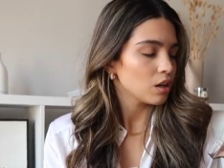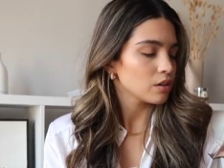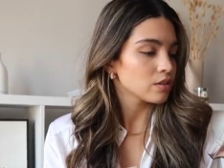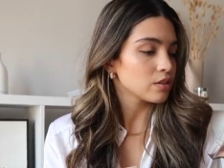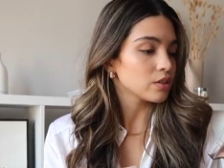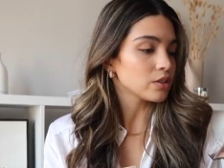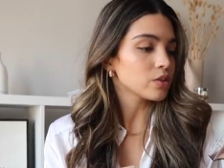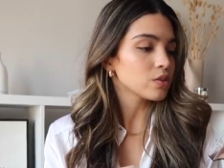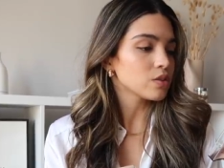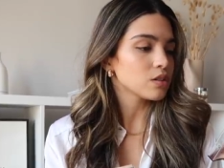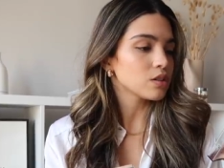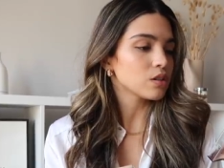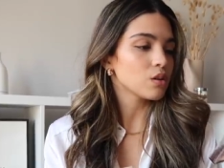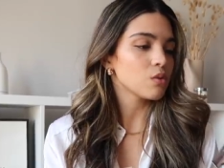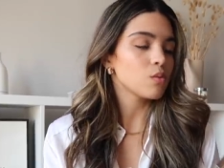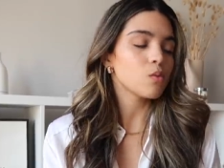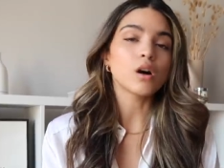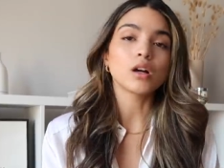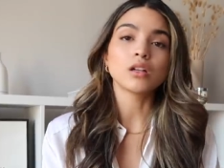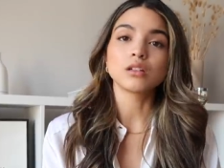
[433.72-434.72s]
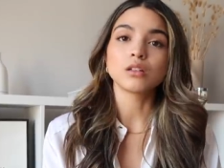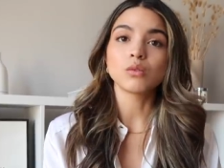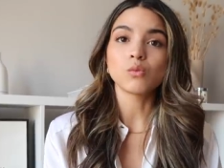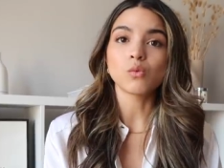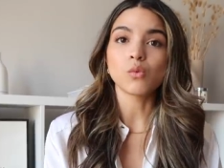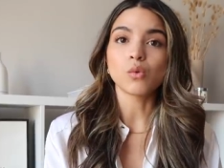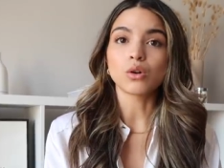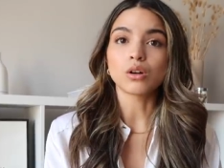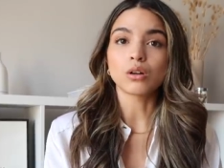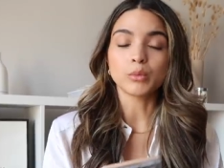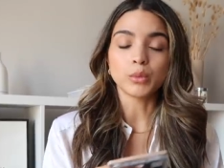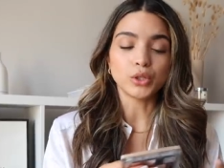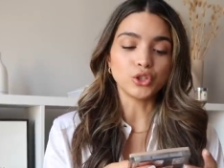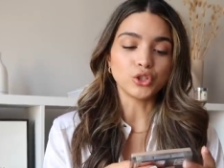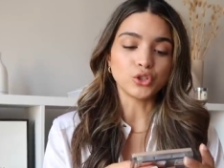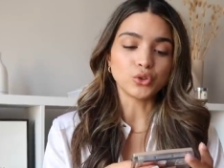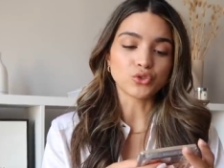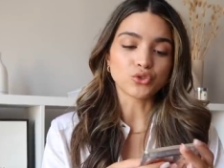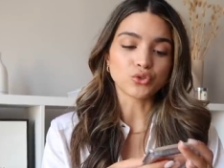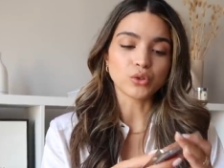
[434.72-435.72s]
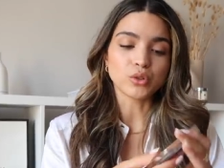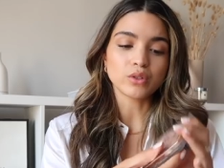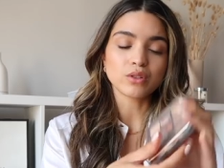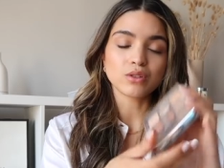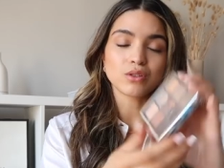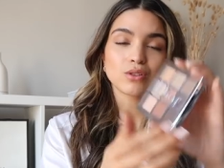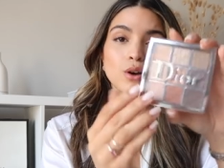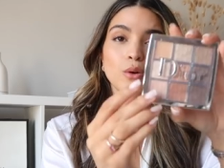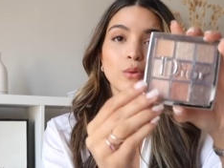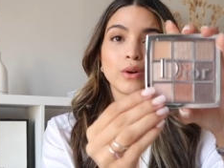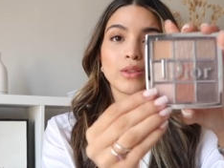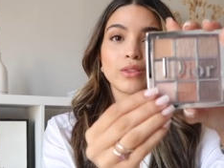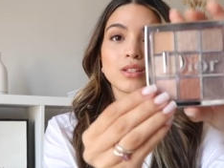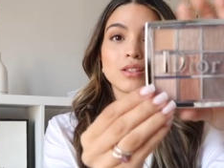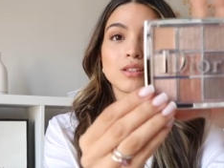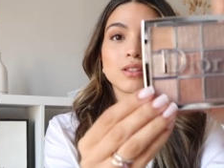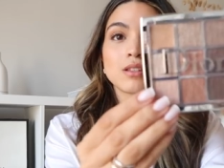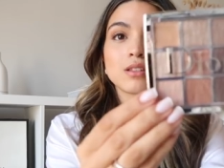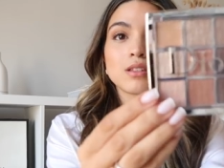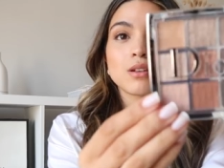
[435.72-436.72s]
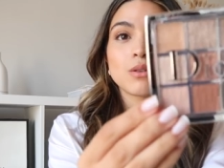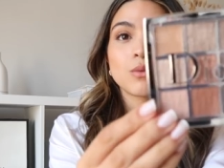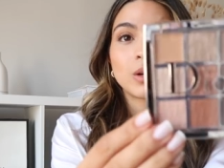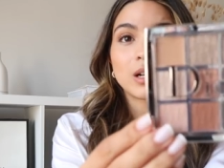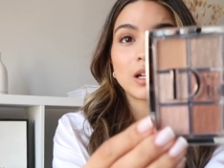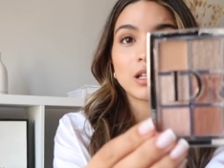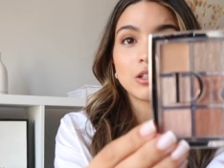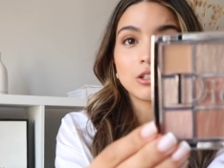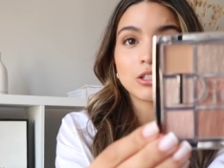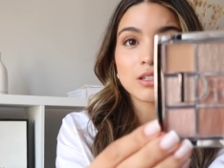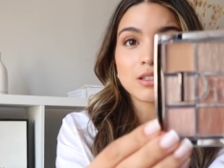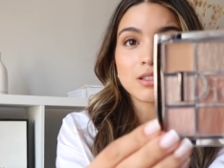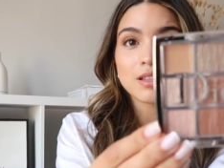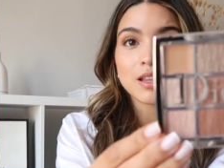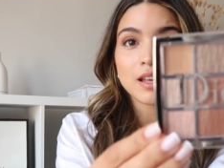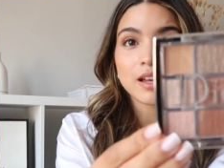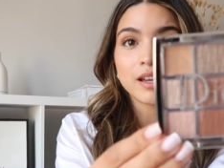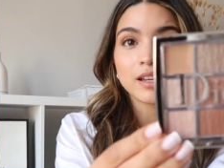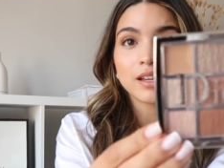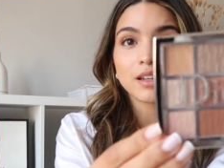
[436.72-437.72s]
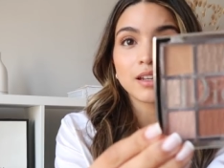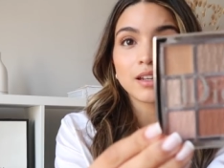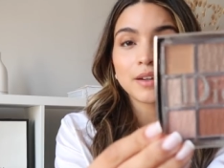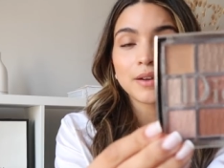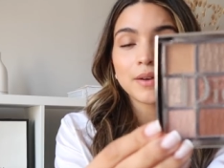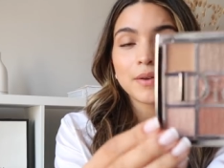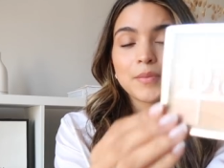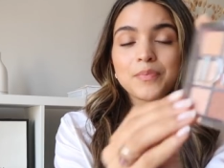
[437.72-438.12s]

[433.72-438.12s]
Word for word: 001 warm neutrals. So this is what it looks like.